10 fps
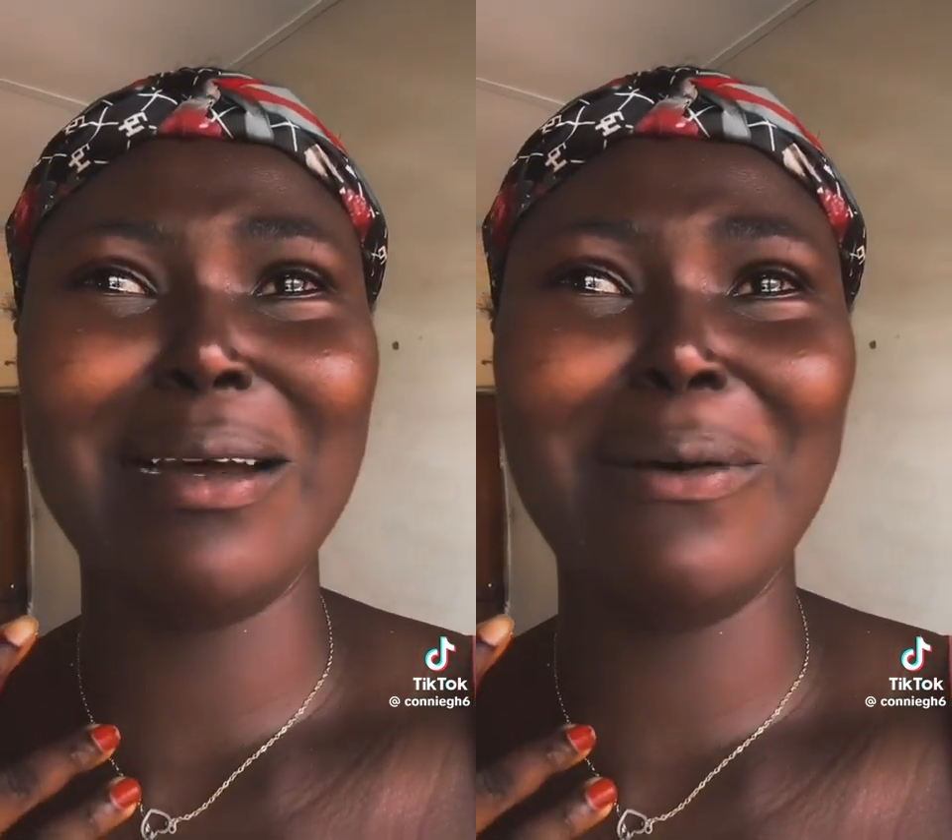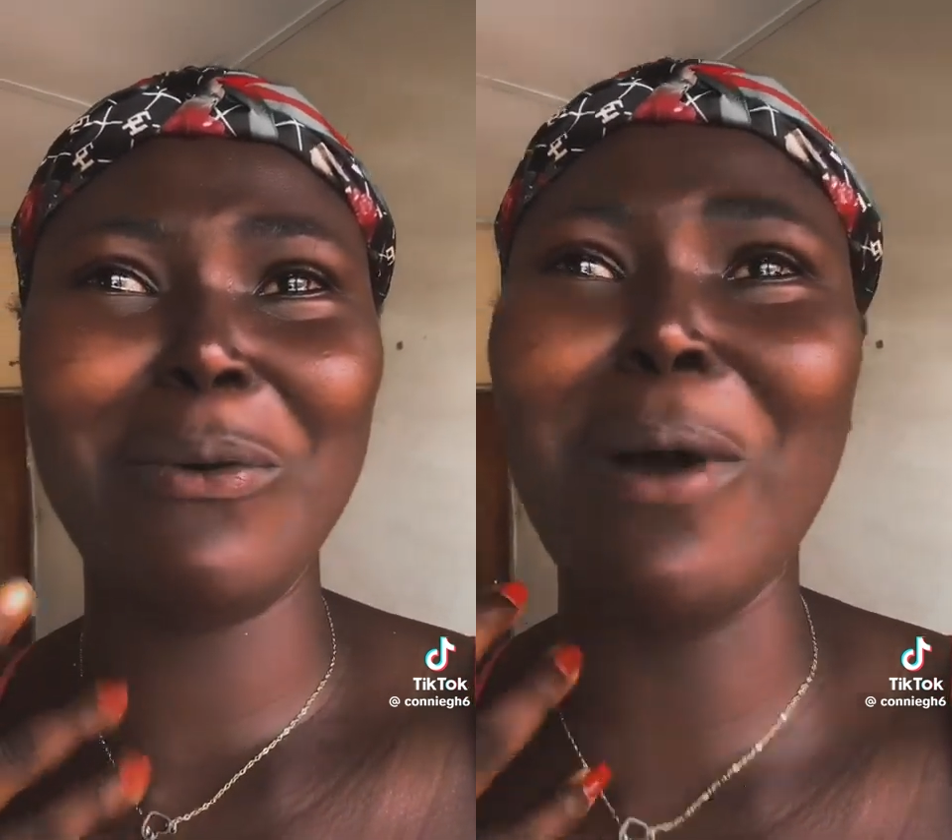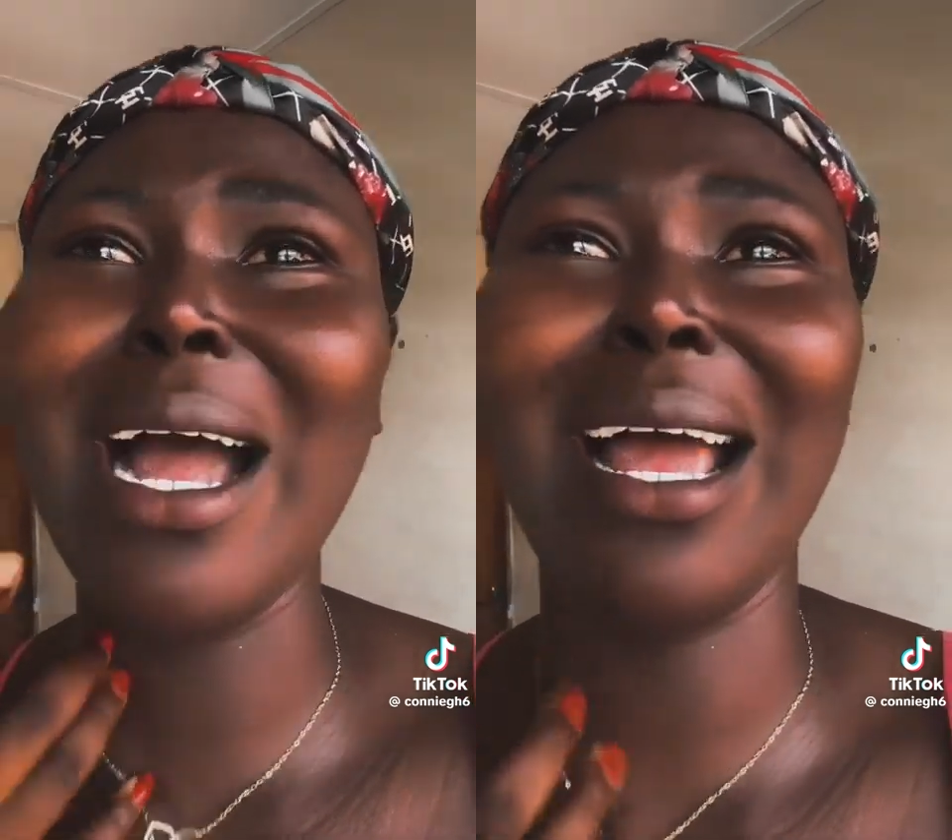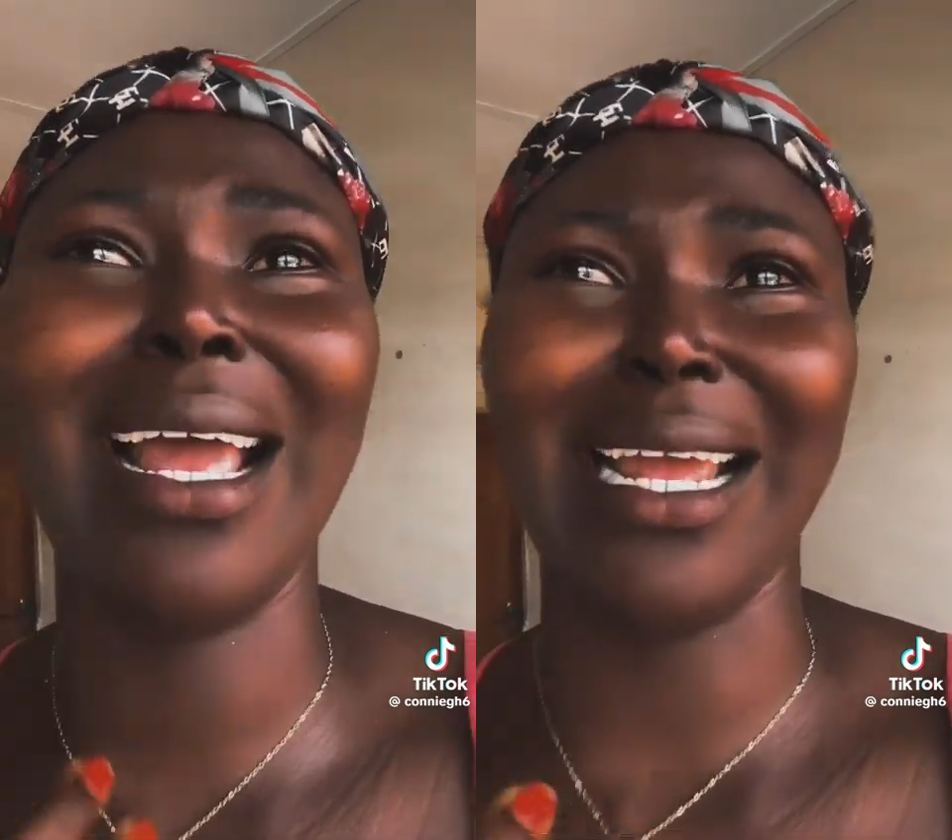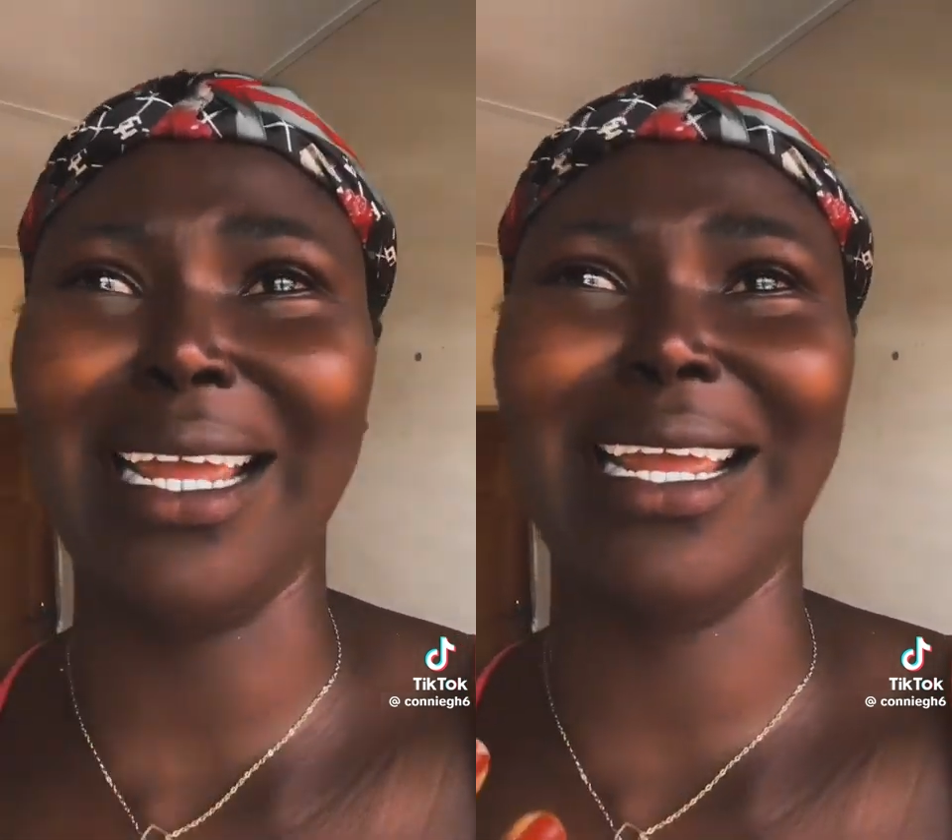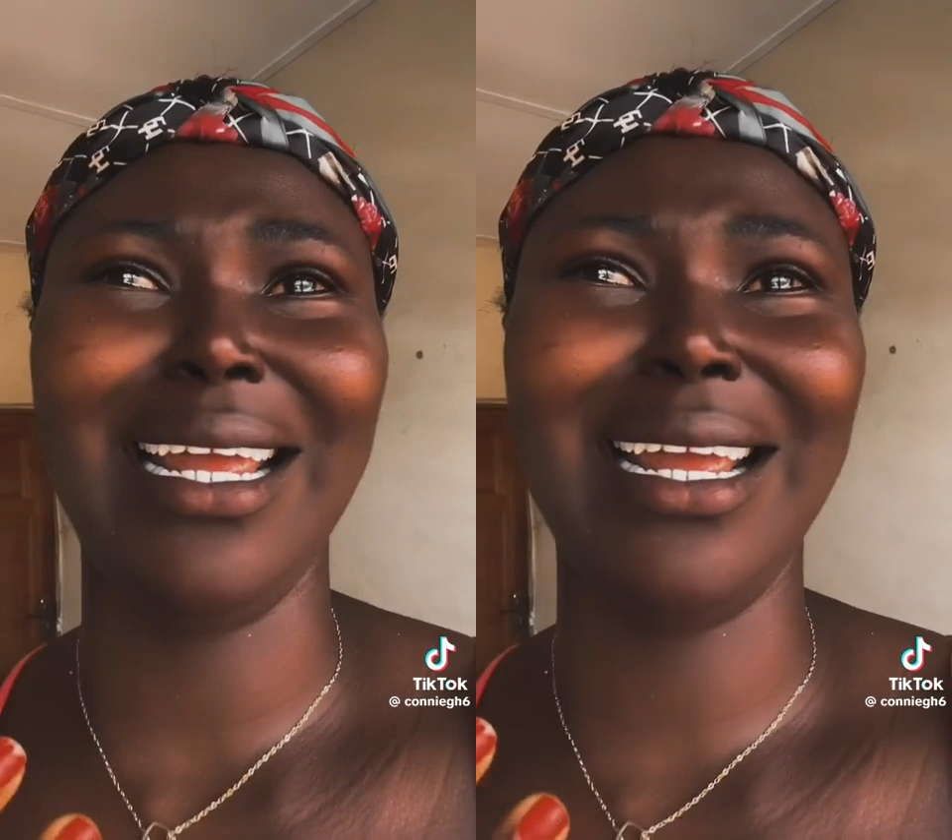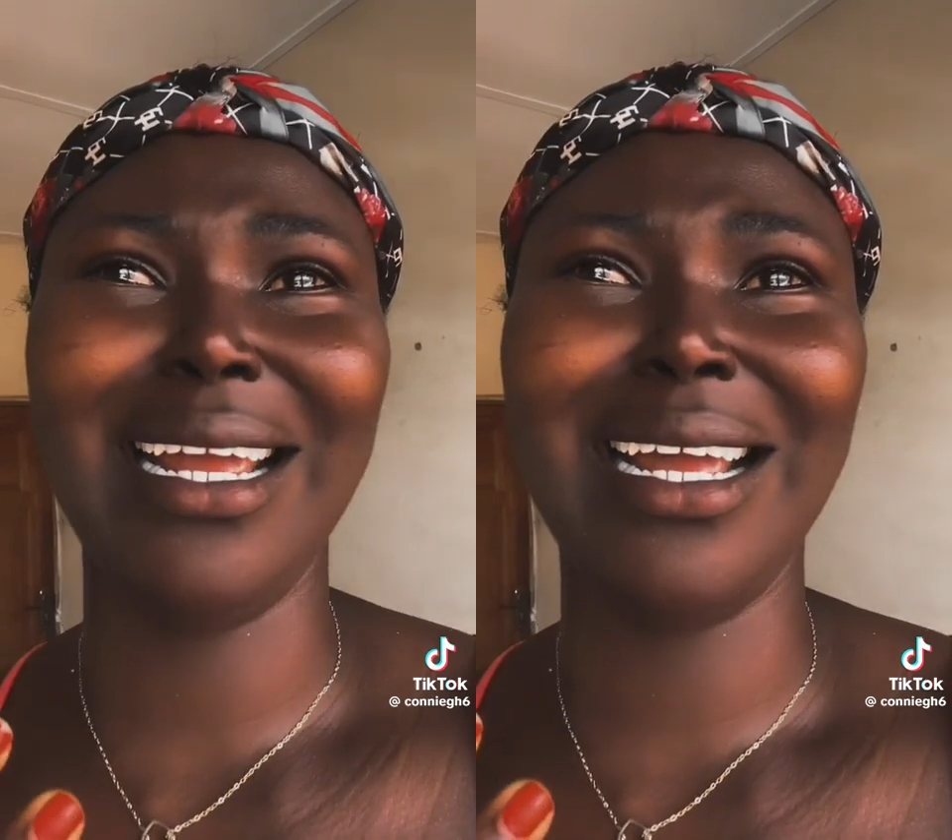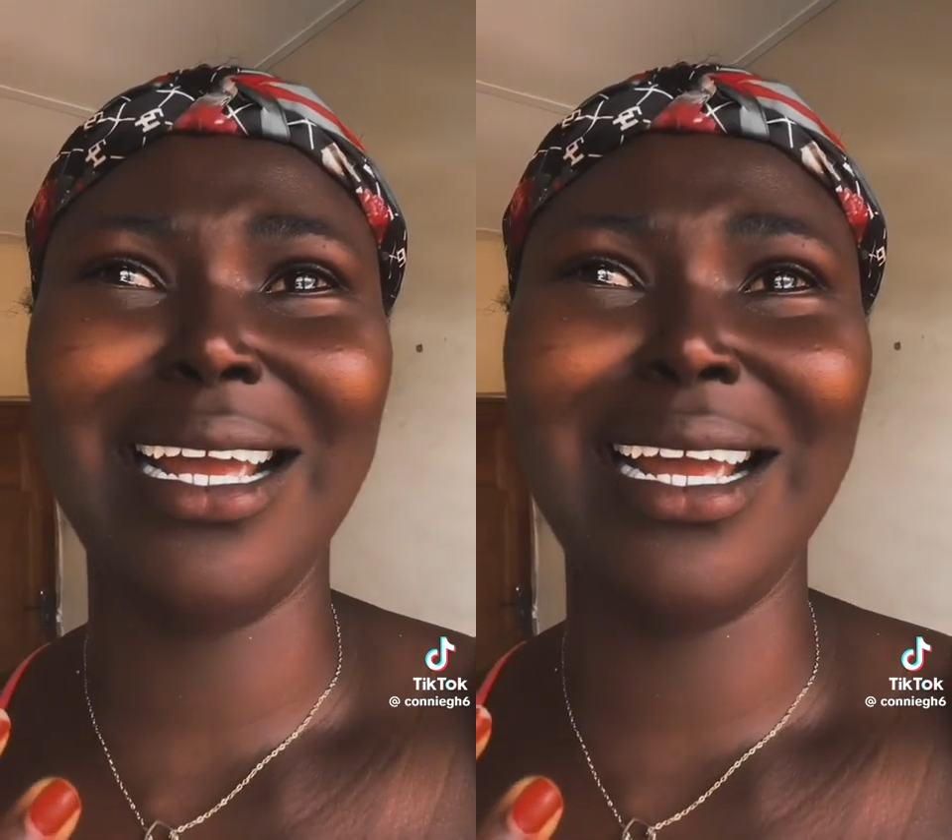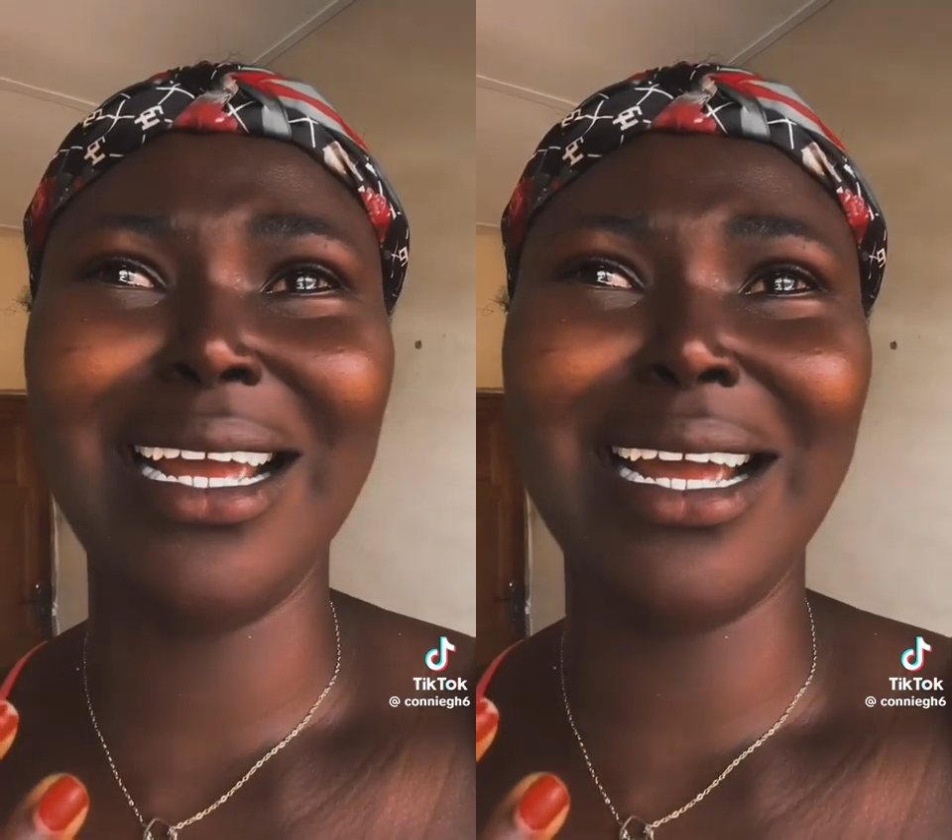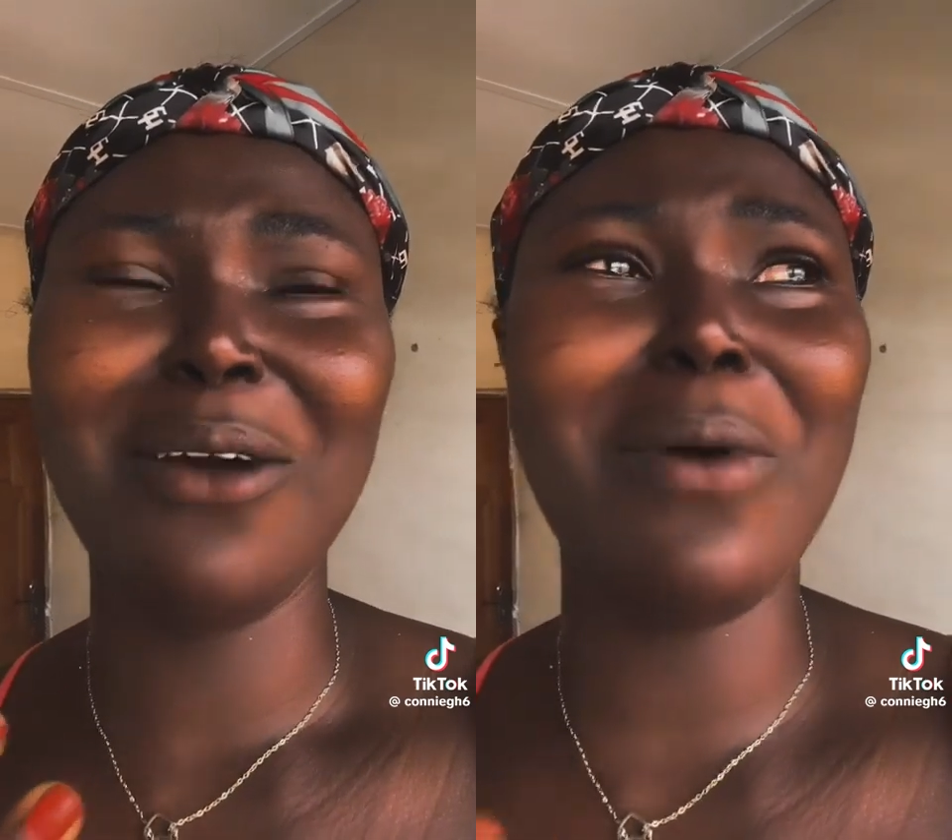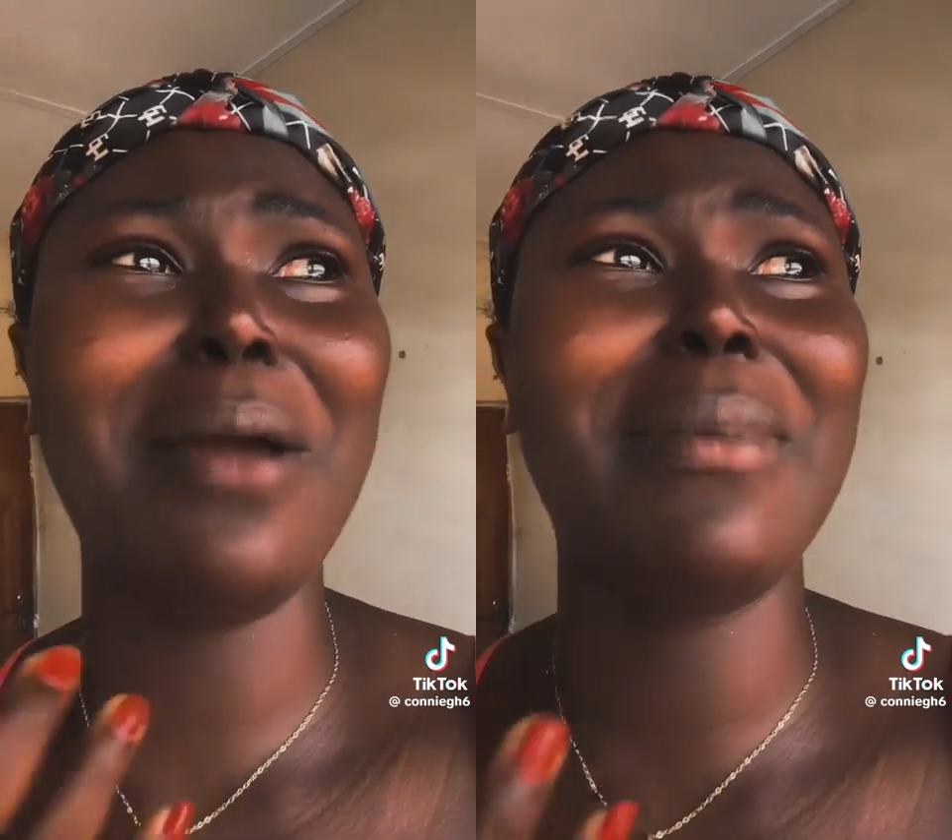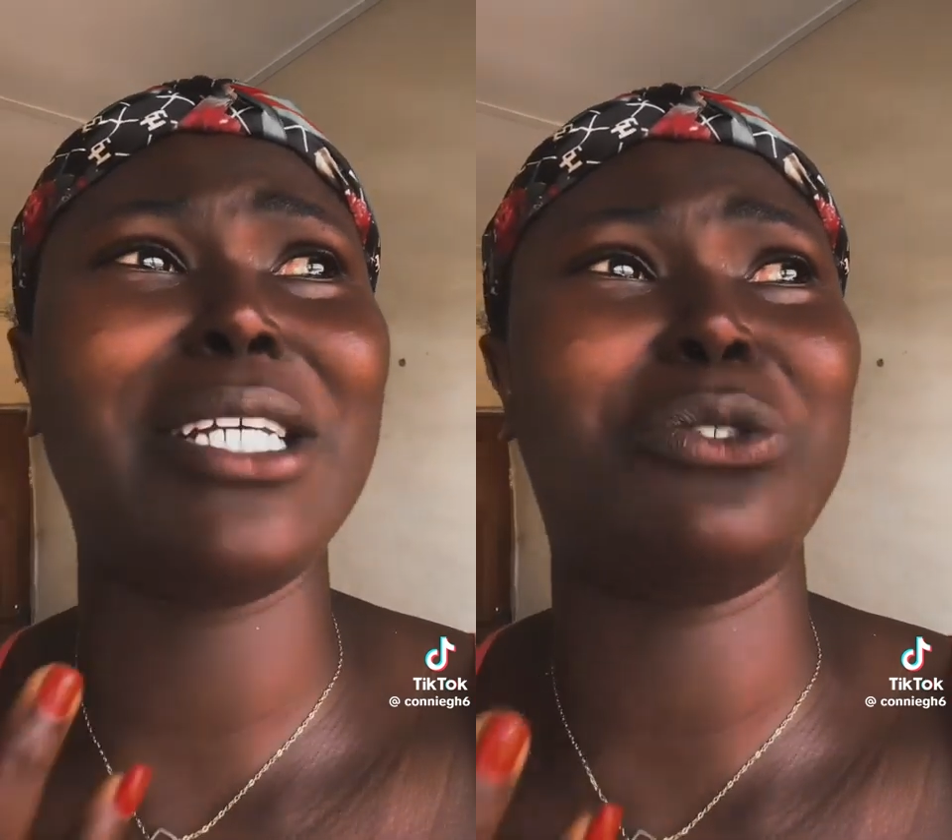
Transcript: Why must